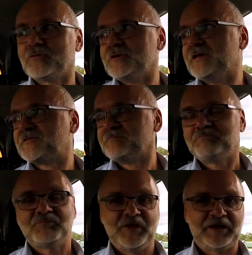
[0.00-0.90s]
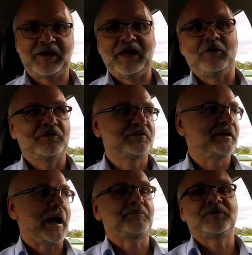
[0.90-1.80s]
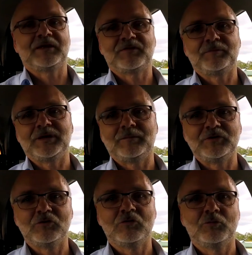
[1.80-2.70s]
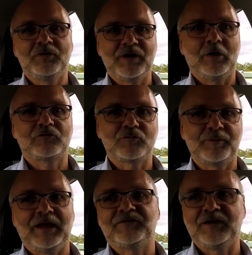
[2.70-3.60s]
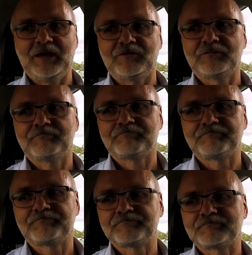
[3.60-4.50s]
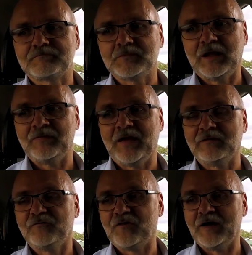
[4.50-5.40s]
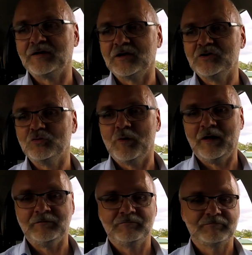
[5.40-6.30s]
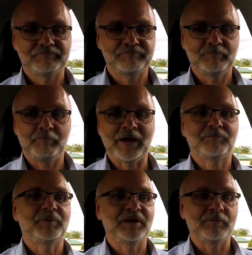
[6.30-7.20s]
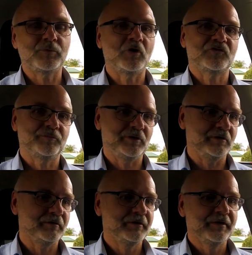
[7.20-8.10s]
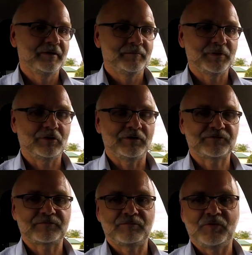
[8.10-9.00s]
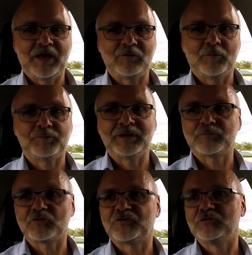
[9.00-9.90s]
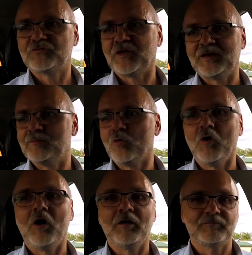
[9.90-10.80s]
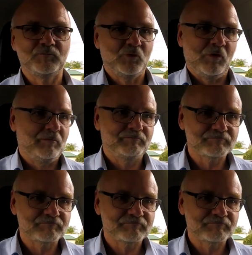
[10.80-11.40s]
a reason they cannot update the BMU without replacing it. And then finding a new one might be impossible because they are not being produced anymore, or